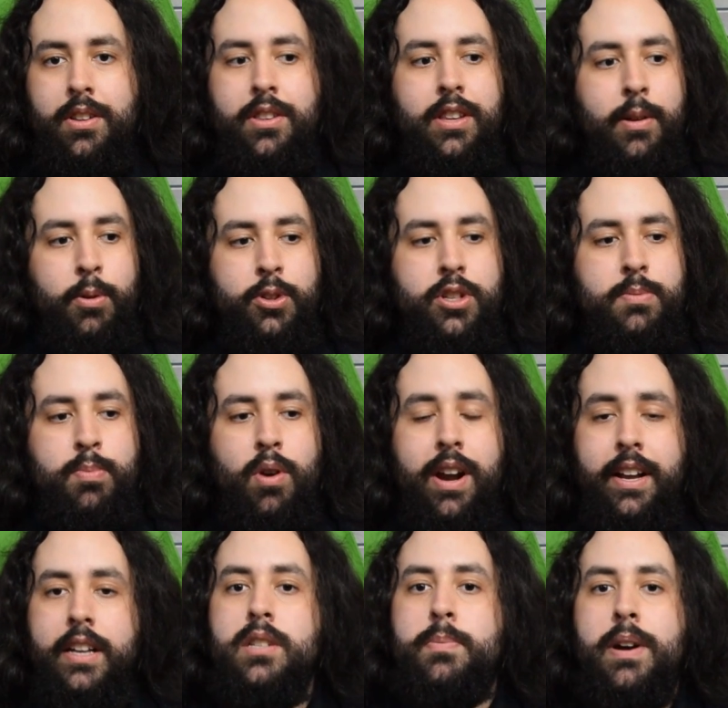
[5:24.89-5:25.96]
They will just
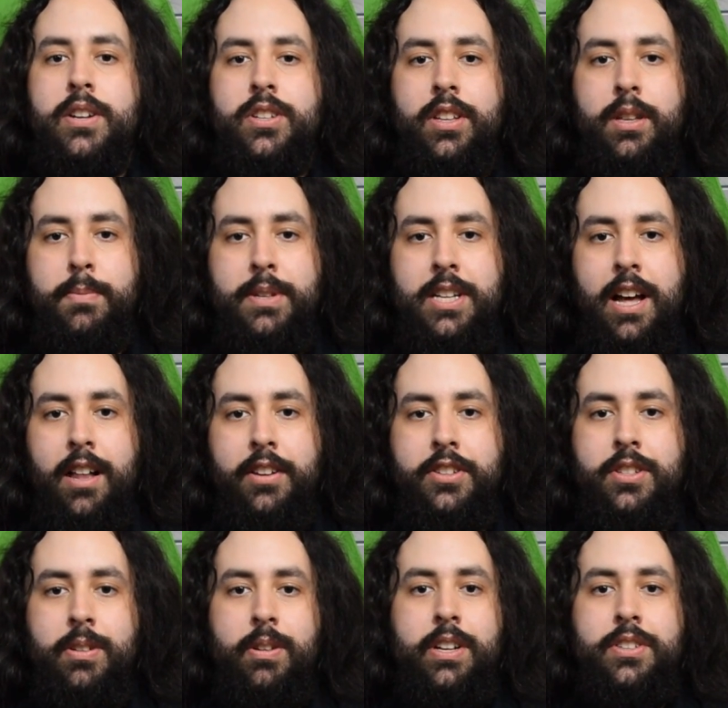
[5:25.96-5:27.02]
break, especially the metallic
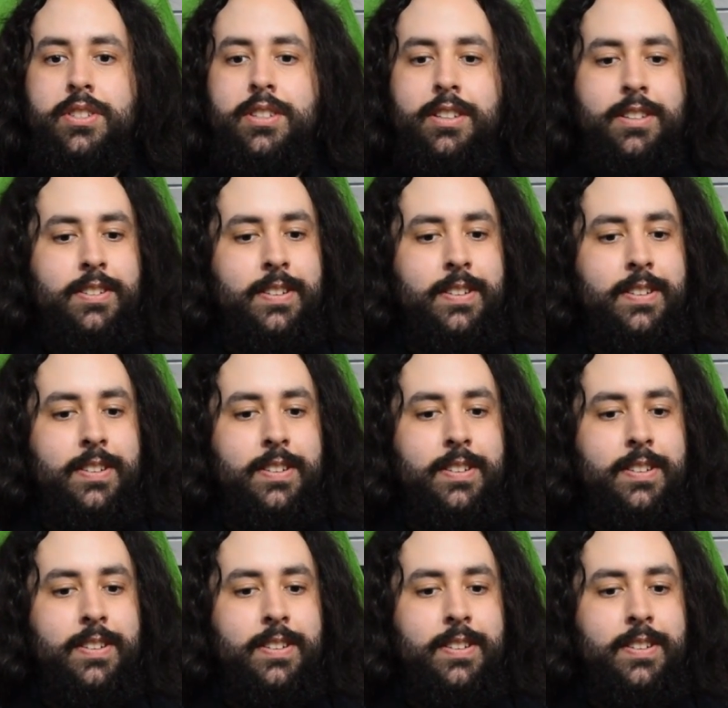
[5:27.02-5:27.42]
series.